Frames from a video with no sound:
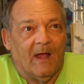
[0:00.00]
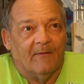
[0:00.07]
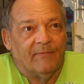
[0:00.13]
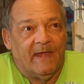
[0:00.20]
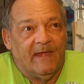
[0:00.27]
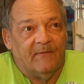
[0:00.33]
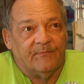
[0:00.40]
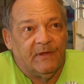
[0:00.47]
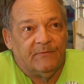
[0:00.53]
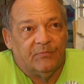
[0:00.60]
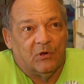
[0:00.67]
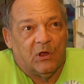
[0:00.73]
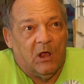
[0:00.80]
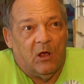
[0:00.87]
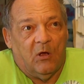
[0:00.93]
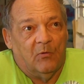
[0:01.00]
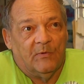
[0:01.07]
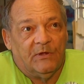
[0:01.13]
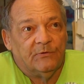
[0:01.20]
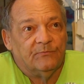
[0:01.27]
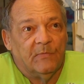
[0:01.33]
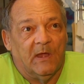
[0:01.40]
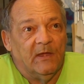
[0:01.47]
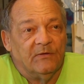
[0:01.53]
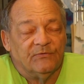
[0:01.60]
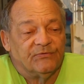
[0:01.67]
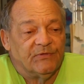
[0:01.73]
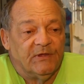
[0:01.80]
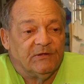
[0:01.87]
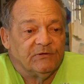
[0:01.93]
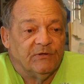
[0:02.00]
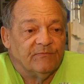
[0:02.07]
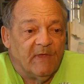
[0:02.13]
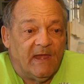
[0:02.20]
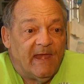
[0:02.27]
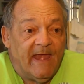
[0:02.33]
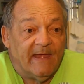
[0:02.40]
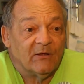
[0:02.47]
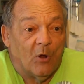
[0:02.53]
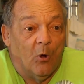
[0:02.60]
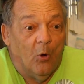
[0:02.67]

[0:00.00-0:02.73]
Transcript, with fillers: I've had people call me and, and said that they had